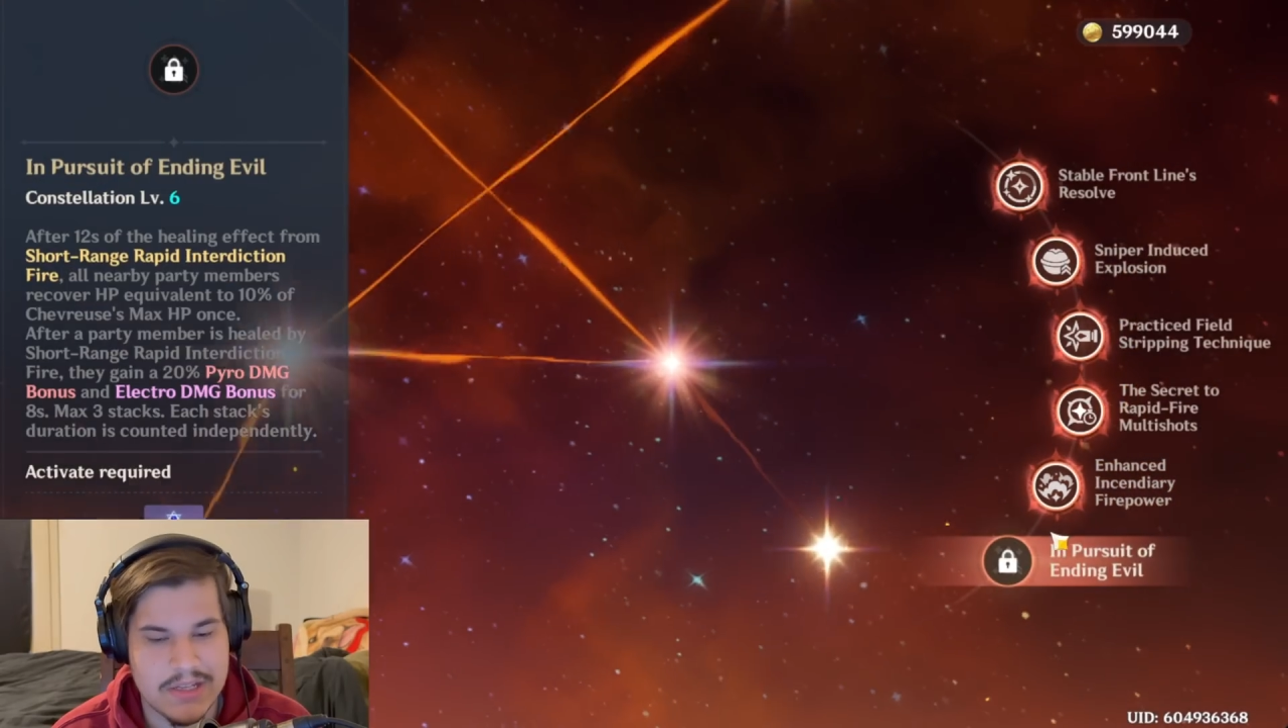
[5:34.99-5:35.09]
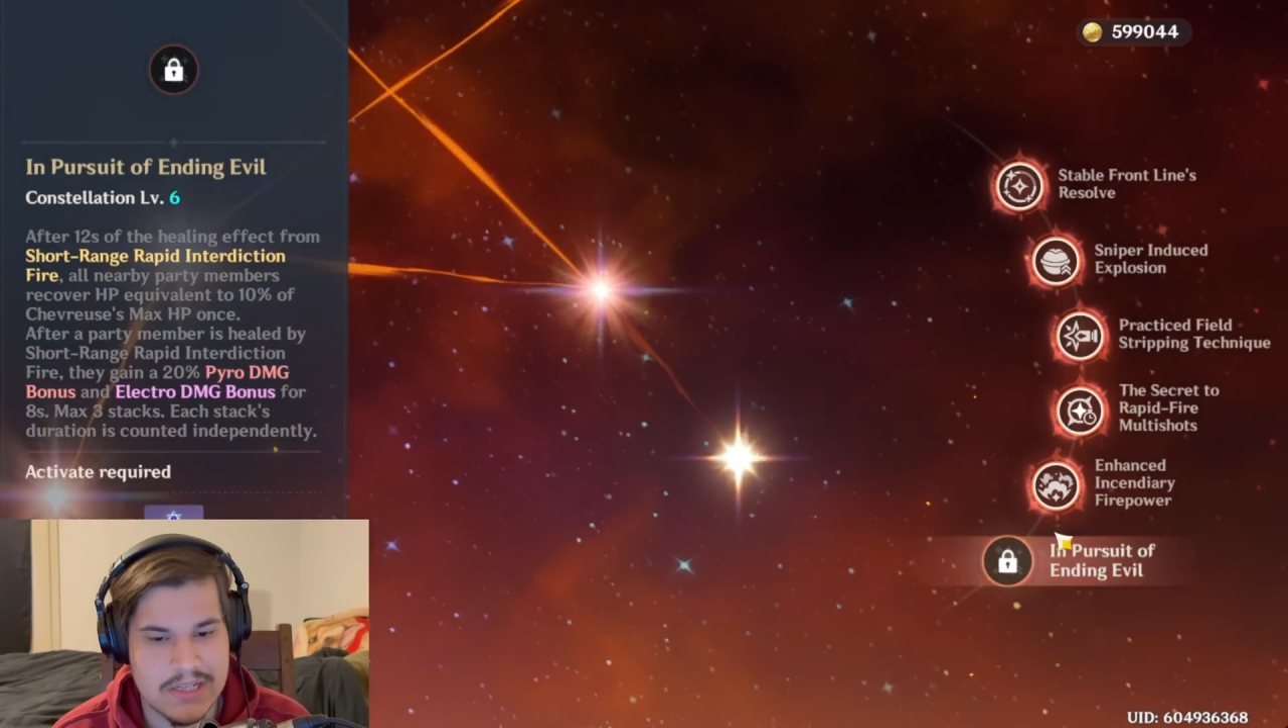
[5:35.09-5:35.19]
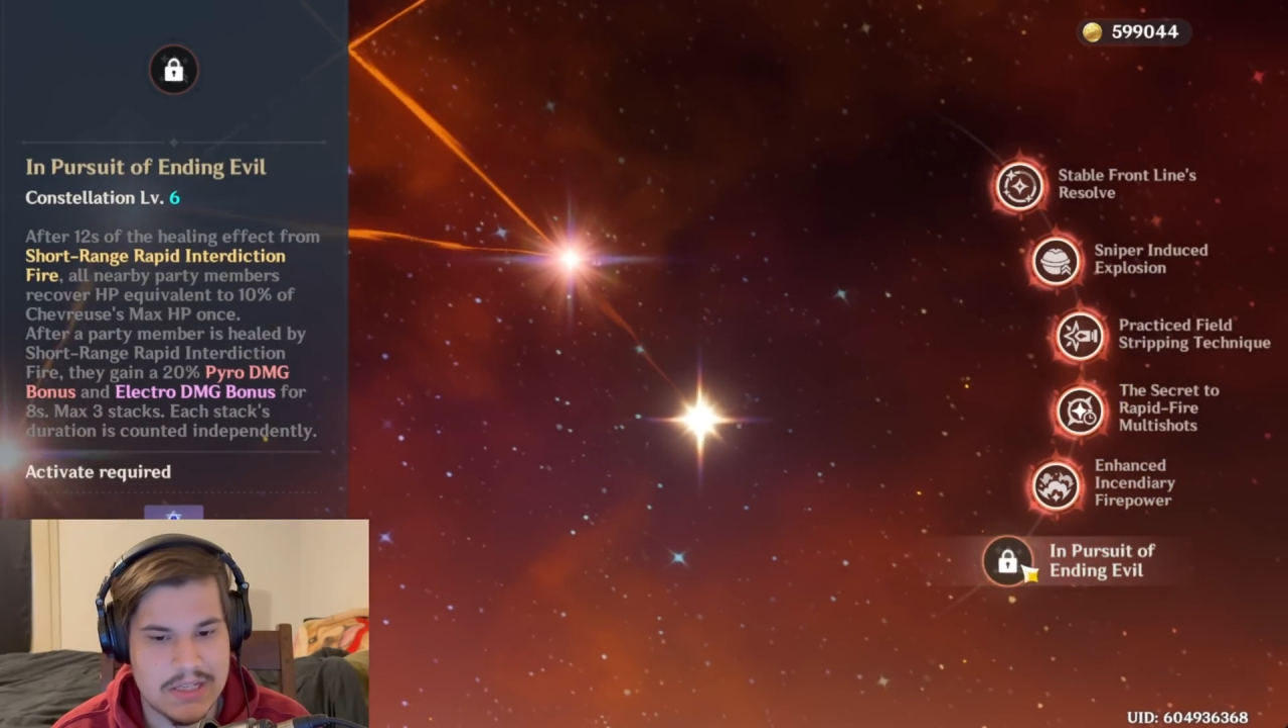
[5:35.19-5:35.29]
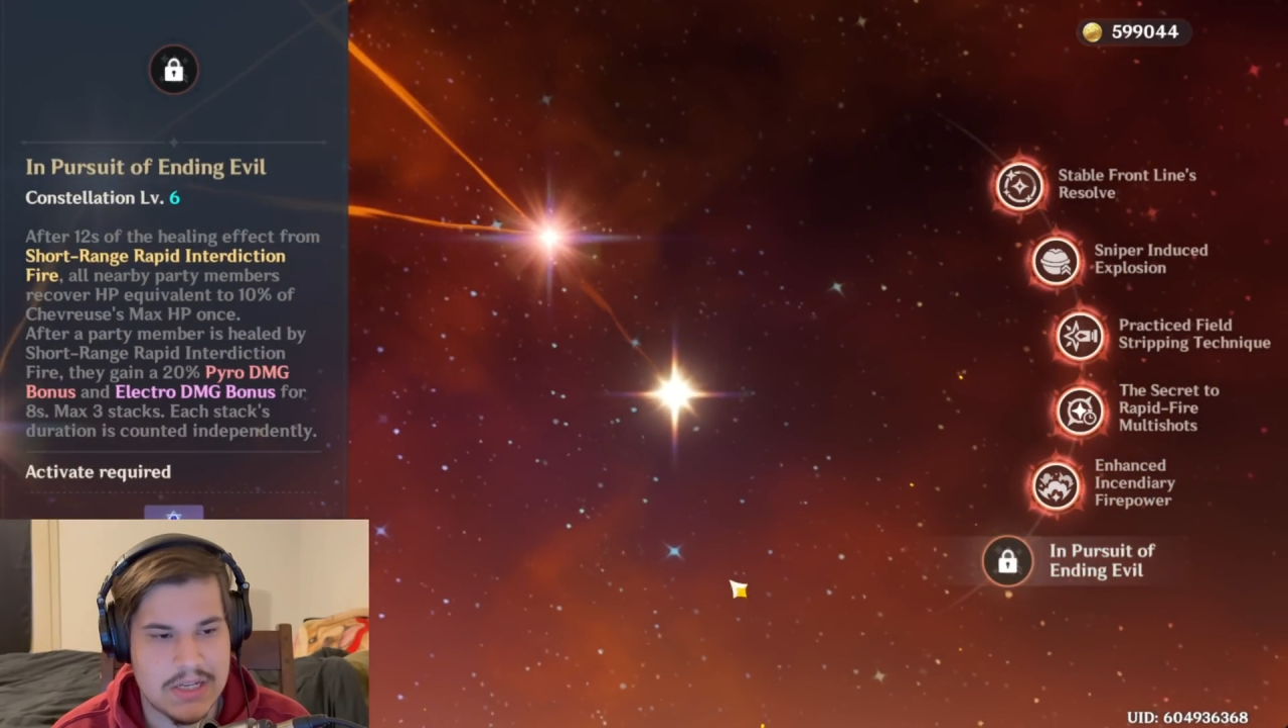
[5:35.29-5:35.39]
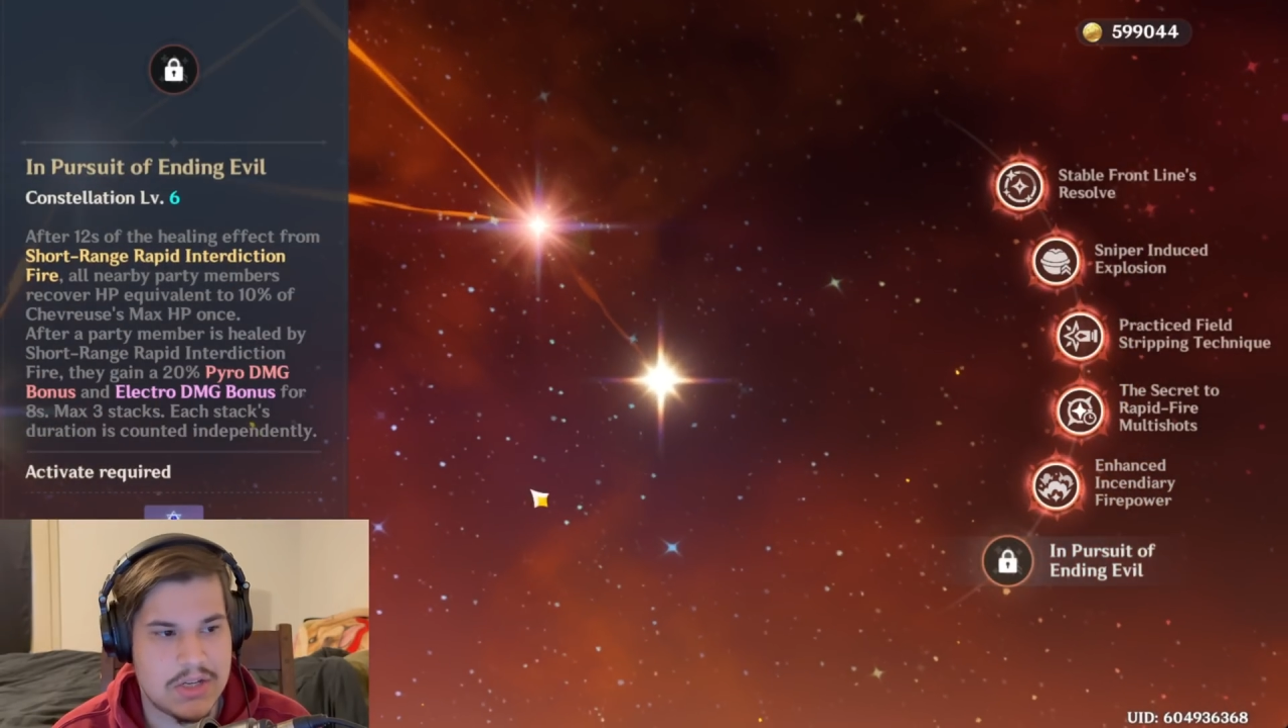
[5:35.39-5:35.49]

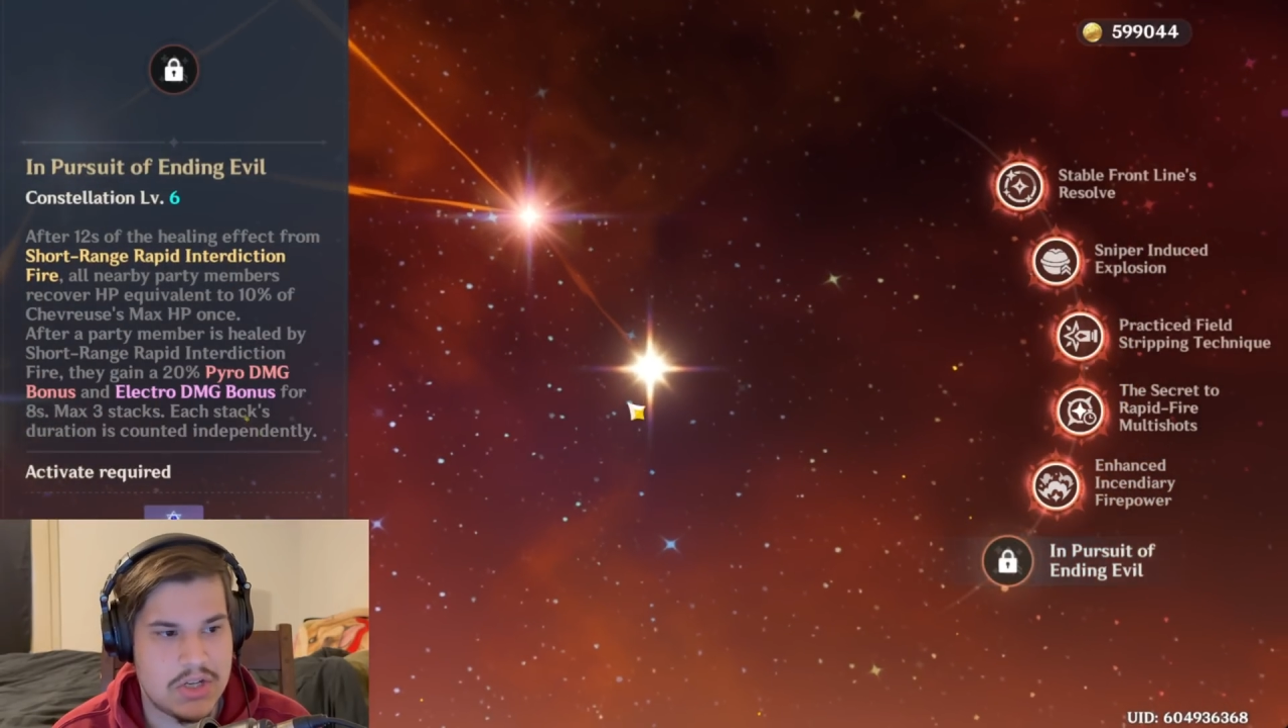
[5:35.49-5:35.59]
C6